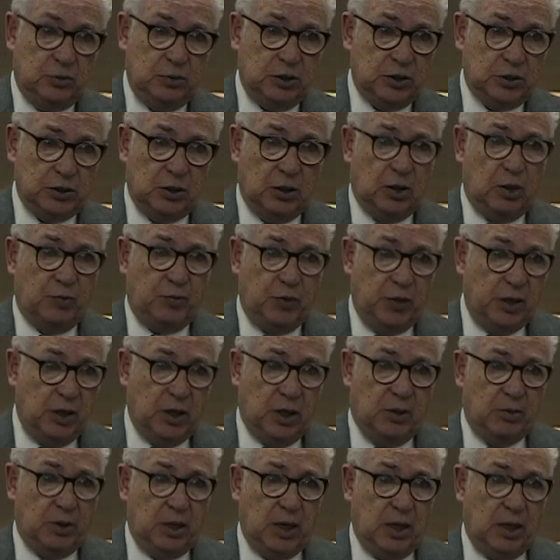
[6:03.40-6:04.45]
Jewish law
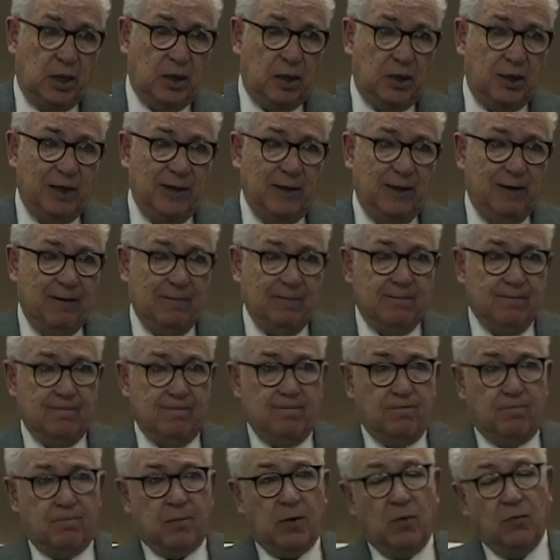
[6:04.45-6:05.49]
predominated.
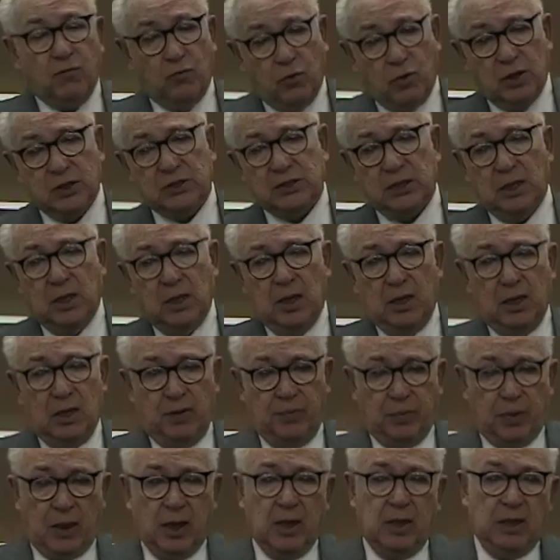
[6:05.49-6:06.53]
Of course,
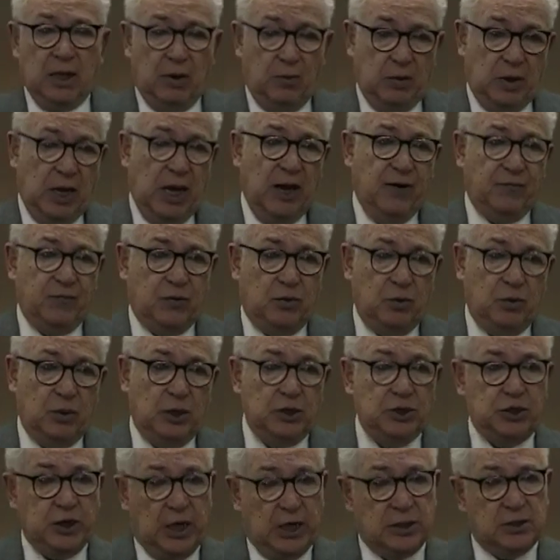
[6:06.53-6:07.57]
they would have to
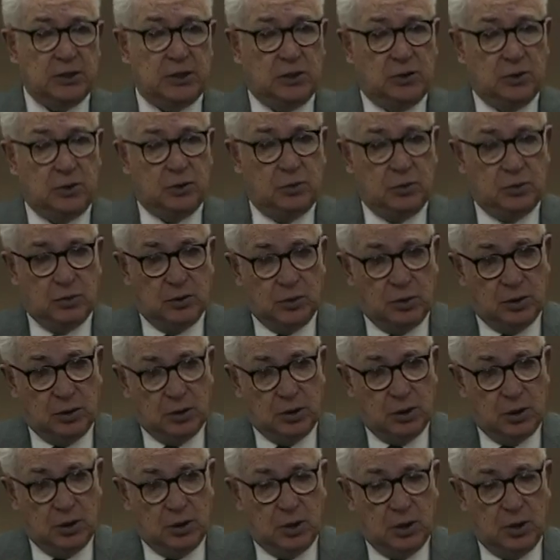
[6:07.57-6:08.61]
adjust to
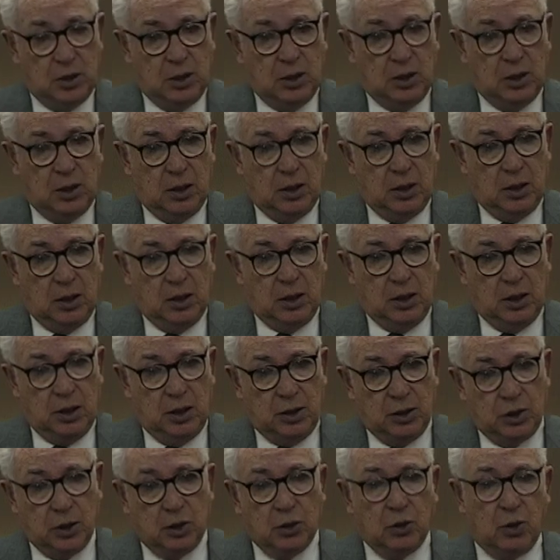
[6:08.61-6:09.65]

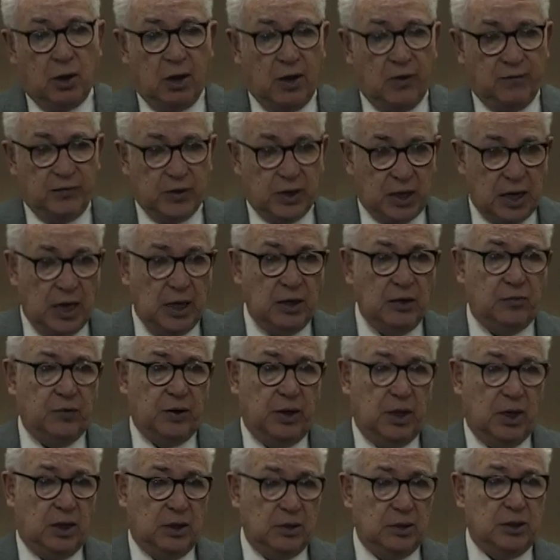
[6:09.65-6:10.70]
the law of the
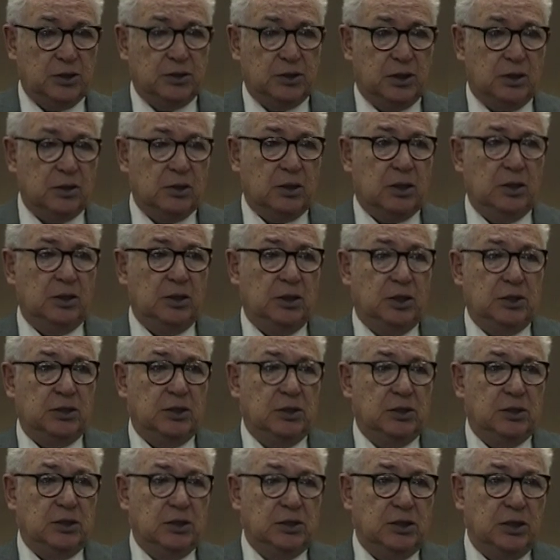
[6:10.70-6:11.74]
country under certain
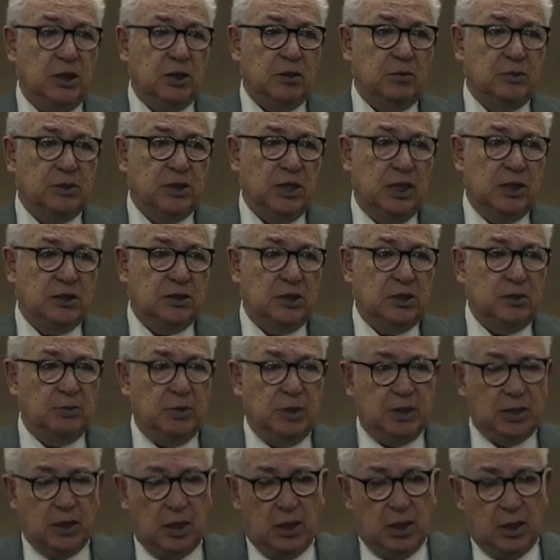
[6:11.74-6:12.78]
conditions and circumstances,
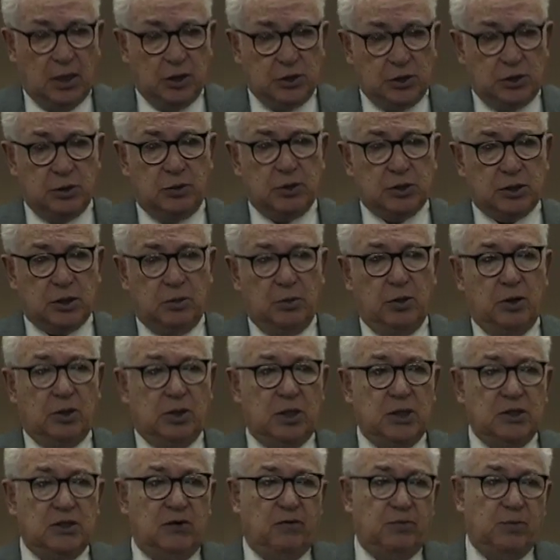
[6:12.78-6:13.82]
but Jewish
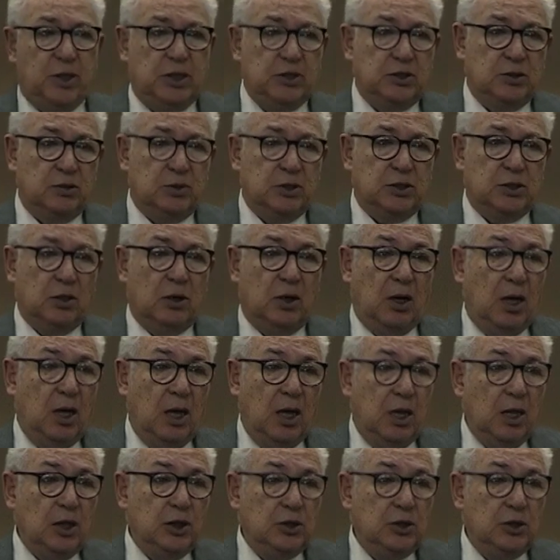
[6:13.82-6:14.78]
communities lived by Jewish law.